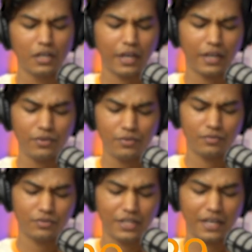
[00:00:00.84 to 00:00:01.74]
Can you
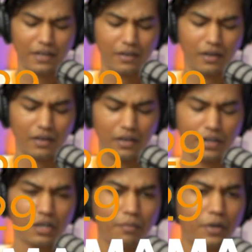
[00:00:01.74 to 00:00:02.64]
share a
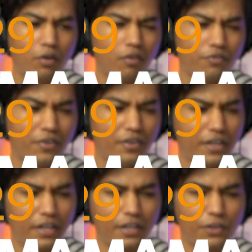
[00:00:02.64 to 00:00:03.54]
little bit of your
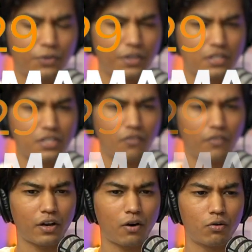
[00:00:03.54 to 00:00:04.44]
daily routine
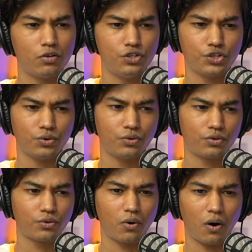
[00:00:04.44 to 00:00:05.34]
somewhere around June
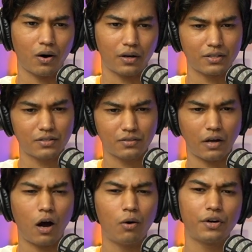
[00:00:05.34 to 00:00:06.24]
to August?
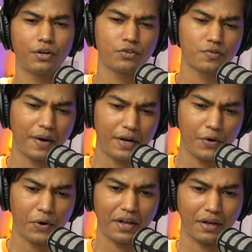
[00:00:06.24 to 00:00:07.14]
How did you spend
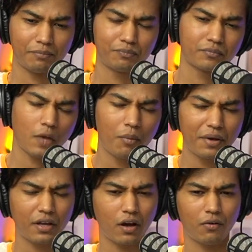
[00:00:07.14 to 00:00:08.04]
your day? How
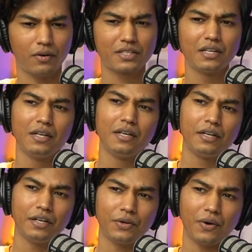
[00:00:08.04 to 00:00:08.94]
many hours
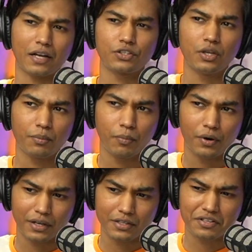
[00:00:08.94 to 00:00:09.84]
did you actually
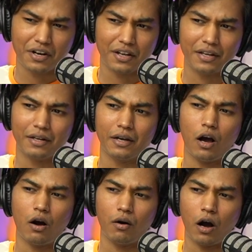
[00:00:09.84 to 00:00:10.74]
put in study?
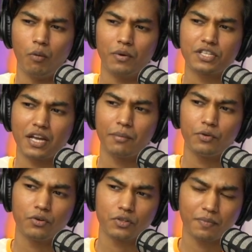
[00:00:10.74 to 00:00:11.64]
How much time
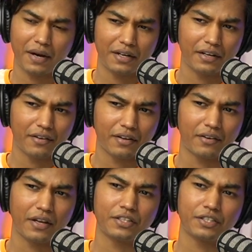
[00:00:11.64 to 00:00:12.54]
you spent in
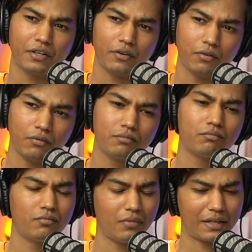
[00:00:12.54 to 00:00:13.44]
recreation?
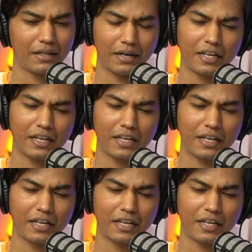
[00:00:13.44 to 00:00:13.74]
Like that.